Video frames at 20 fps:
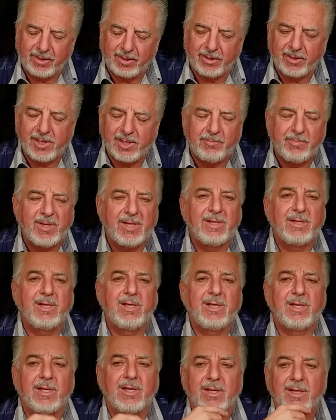
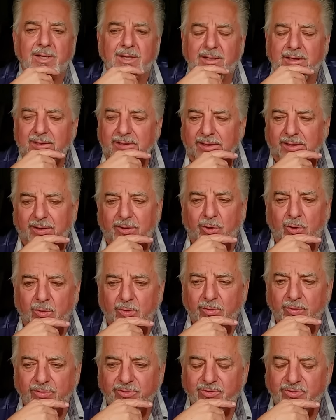LAPD.
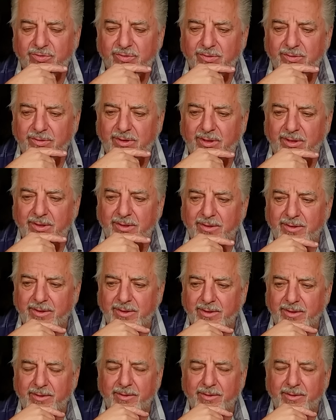Hurst and